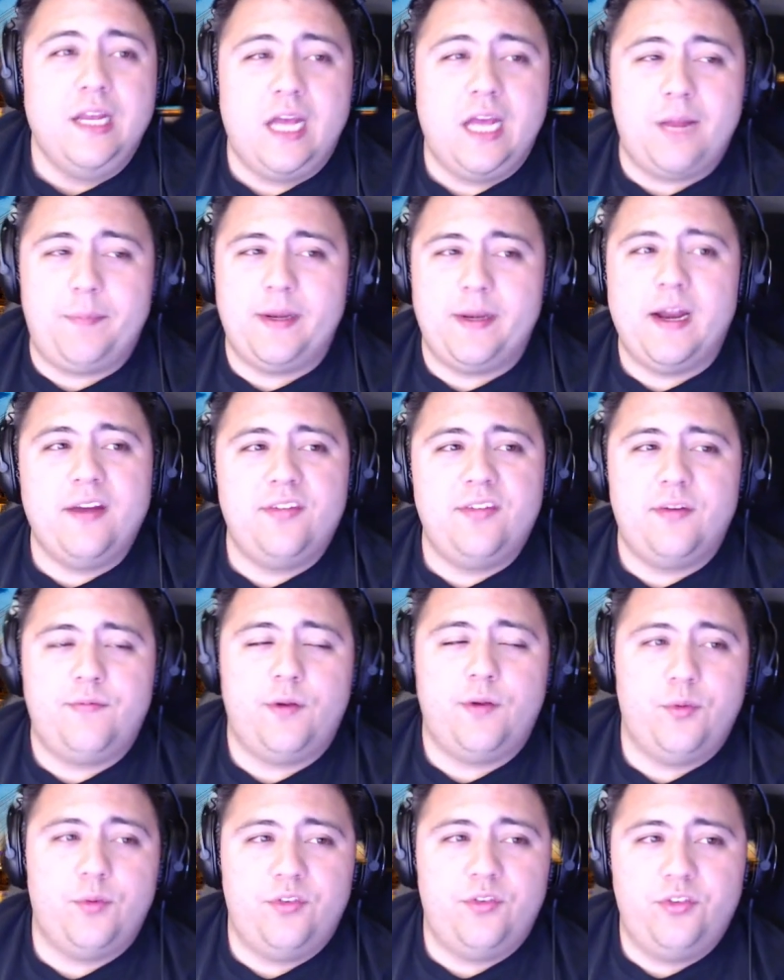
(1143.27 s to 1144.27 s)
It'd be nice if
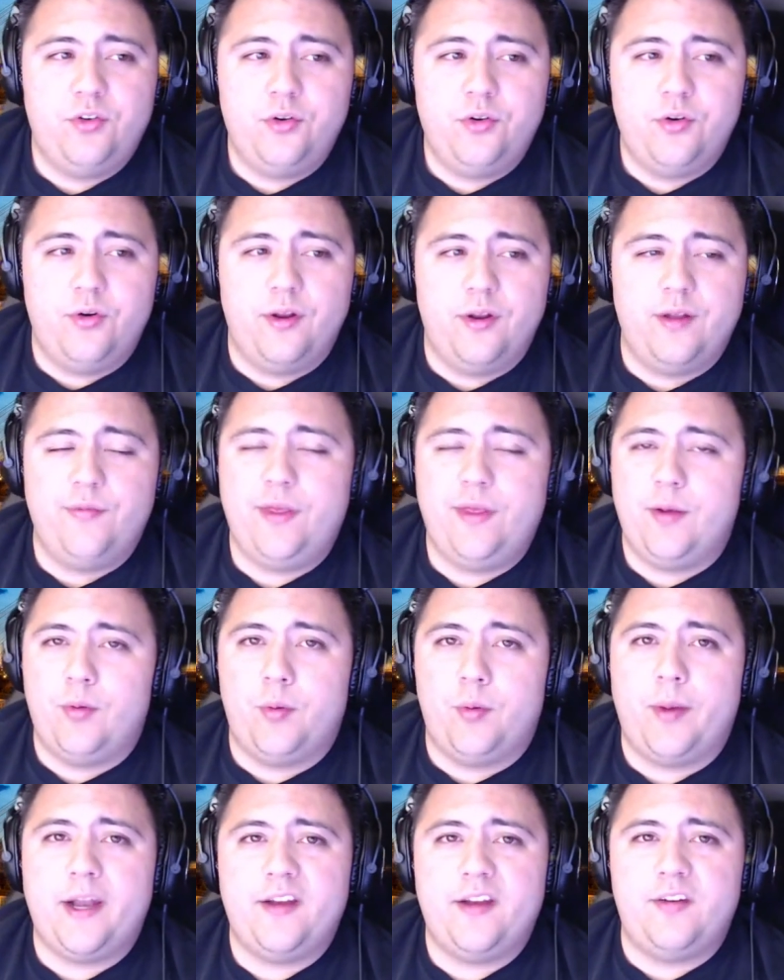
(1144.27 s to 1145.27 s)
it was sooner and if they
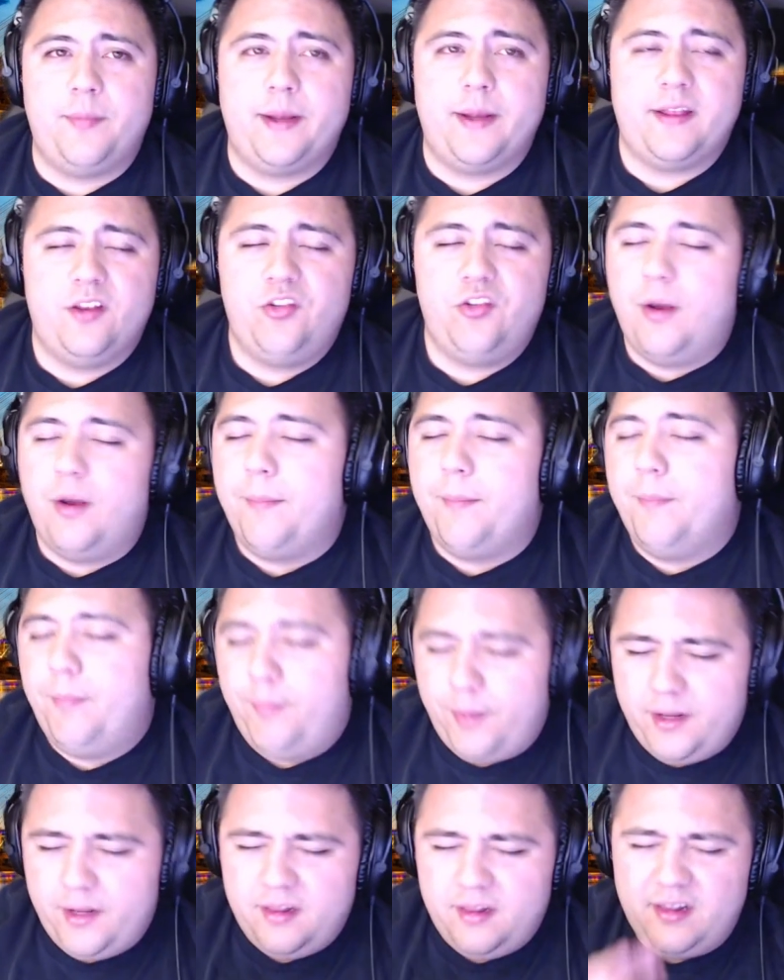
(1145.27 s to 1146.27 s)
were ready to make the jump,
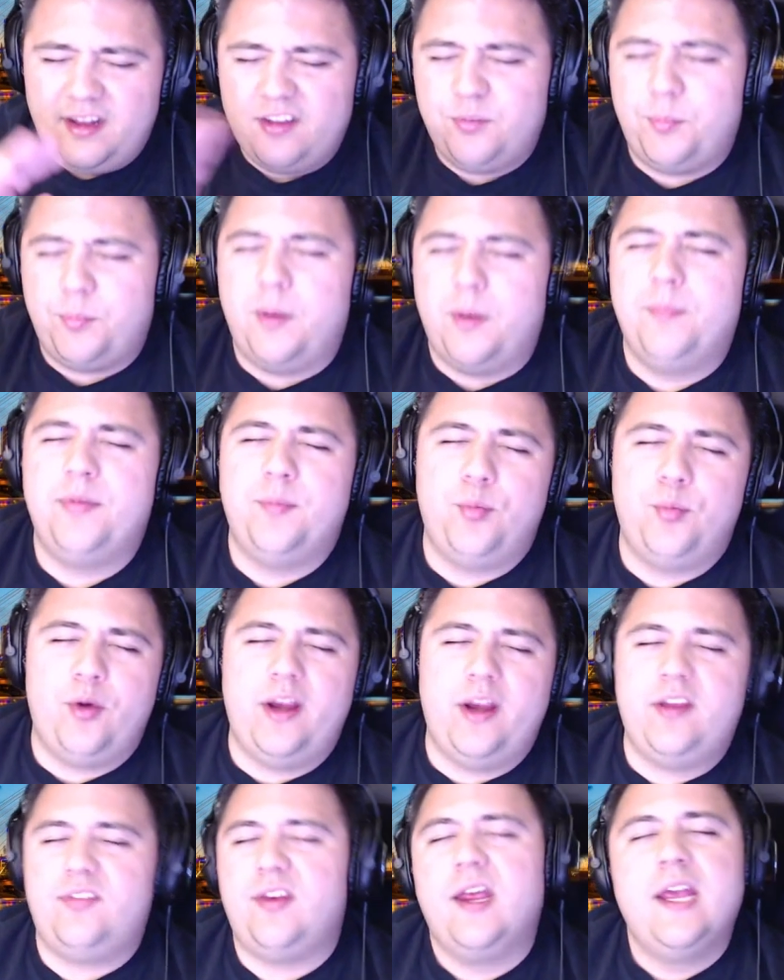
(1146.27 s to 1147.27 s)
but let's pump the
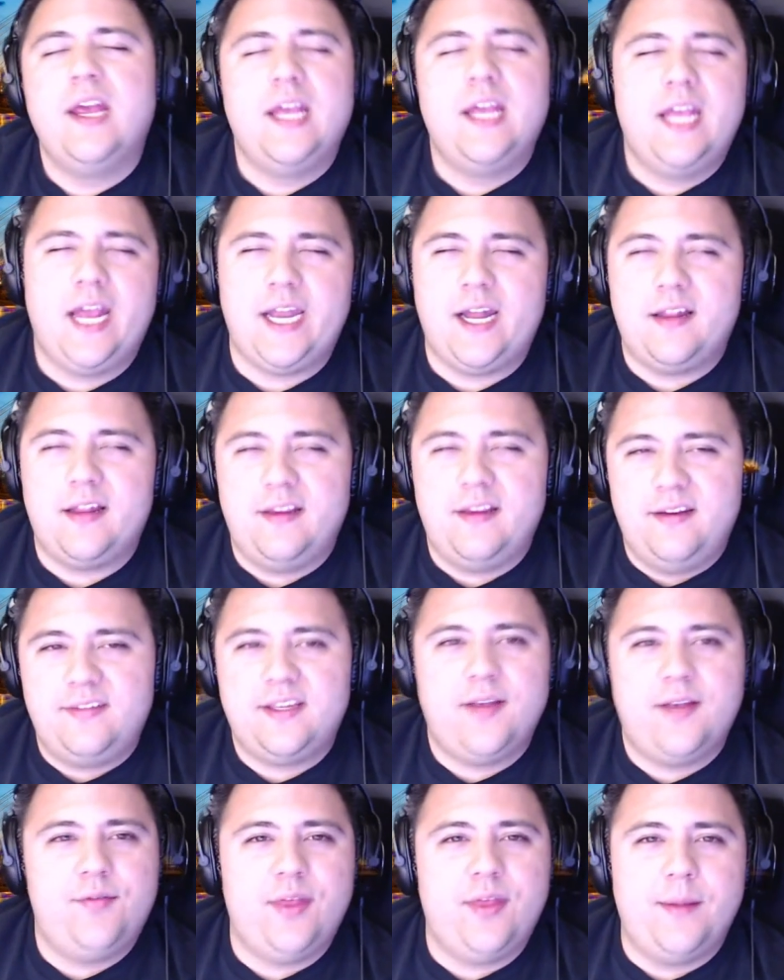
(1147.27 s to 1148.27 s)
brakes and at
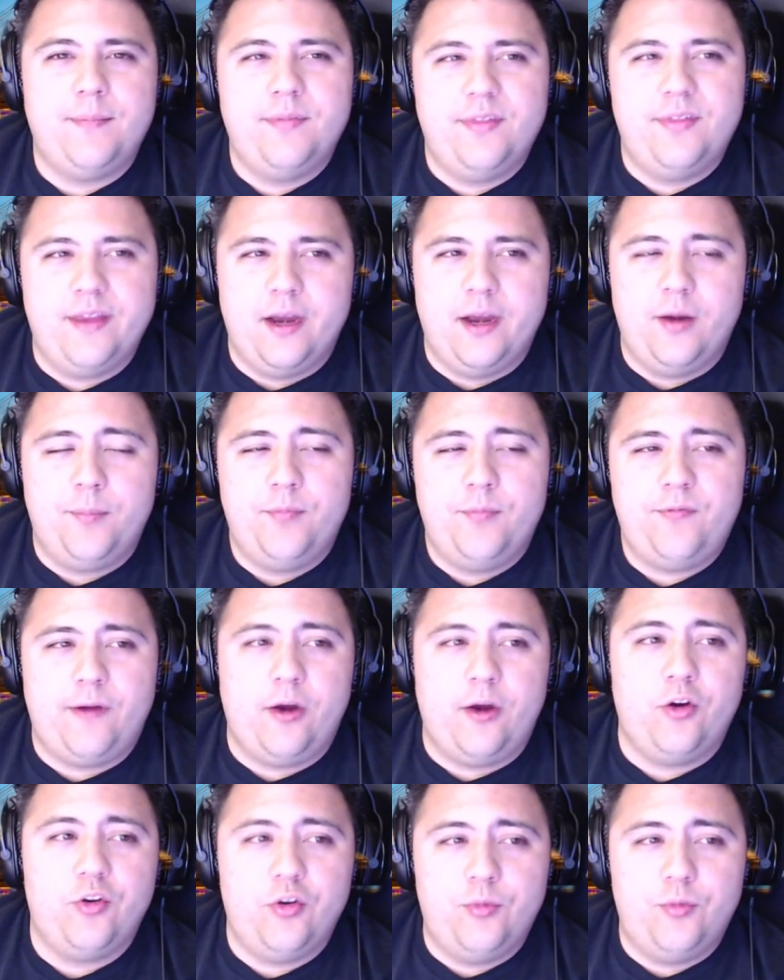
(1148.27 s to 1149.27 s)
least give them their
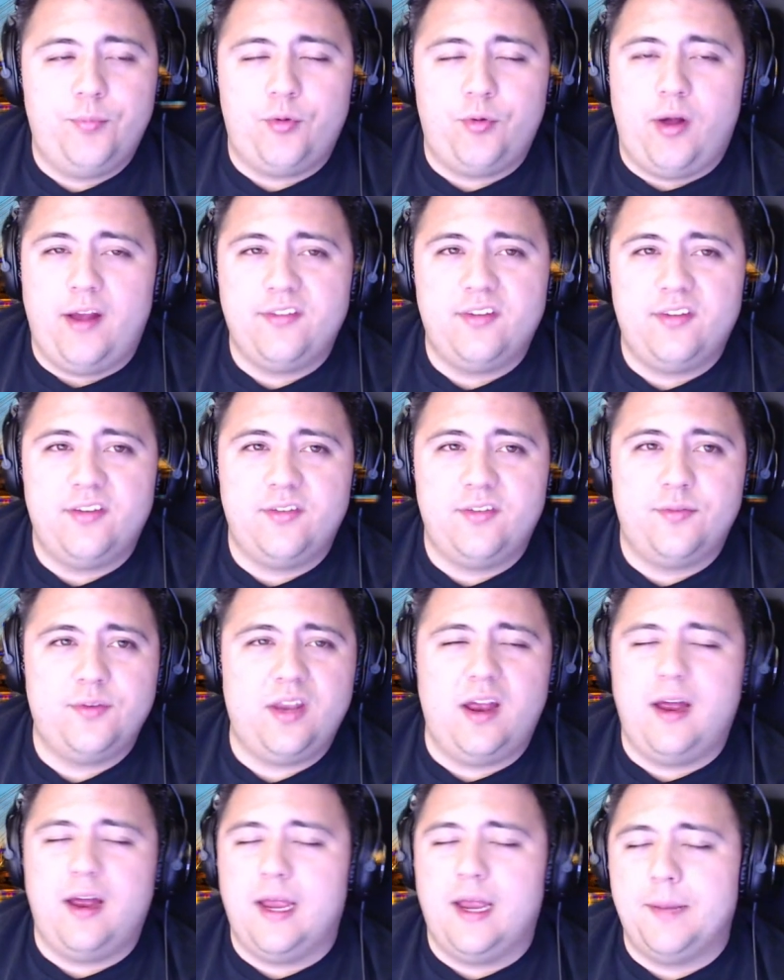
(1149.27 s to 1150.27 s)
fair due process of
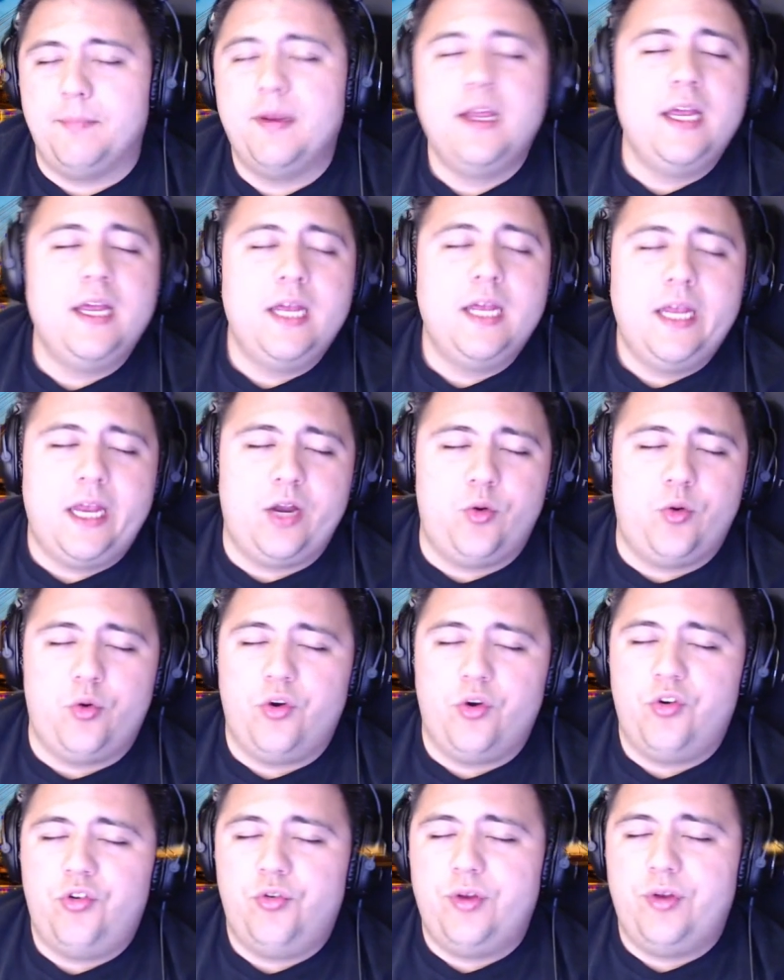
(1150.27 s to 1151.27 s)
time in
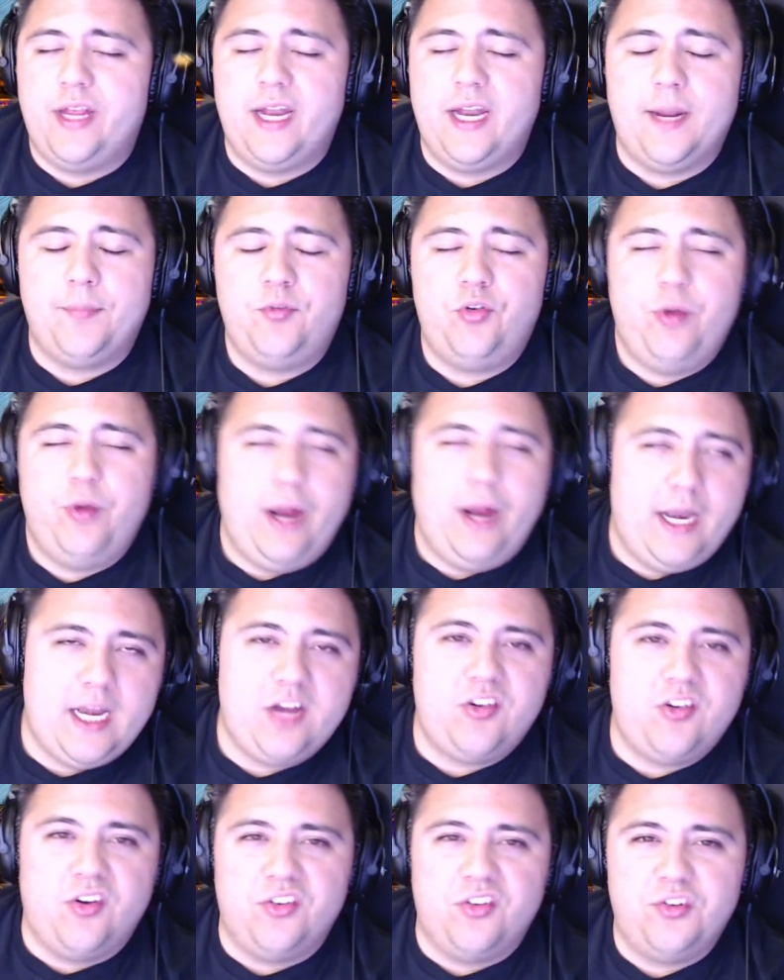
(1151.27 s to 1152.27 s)
order to get up to
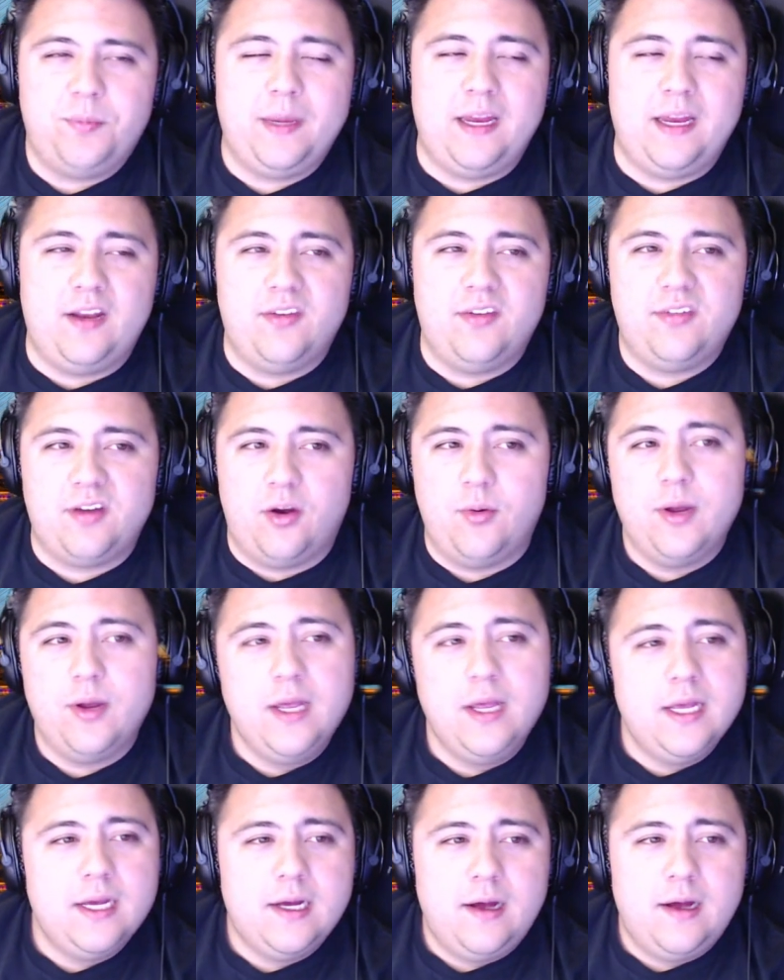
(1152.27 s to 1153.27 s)
NHL speed. So
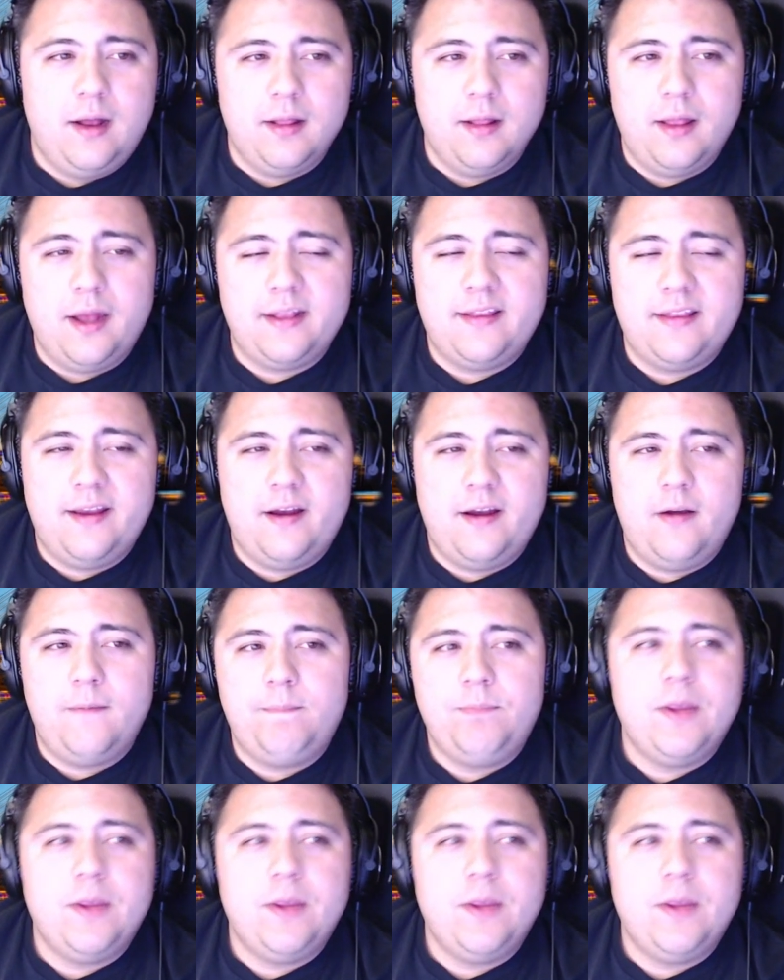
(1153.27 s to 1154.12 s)
a lot there.